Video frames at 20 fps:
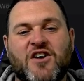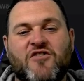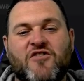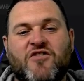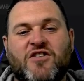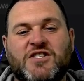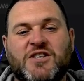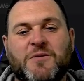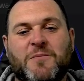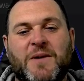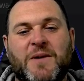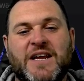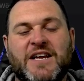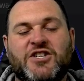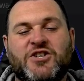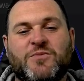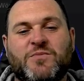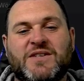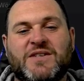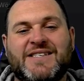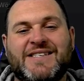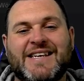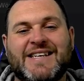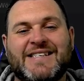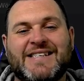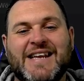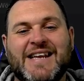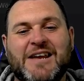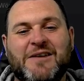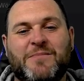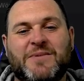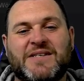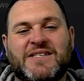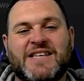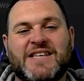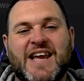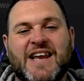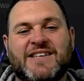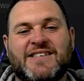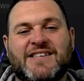cross completion was
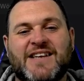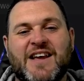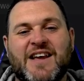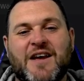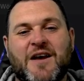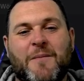16%,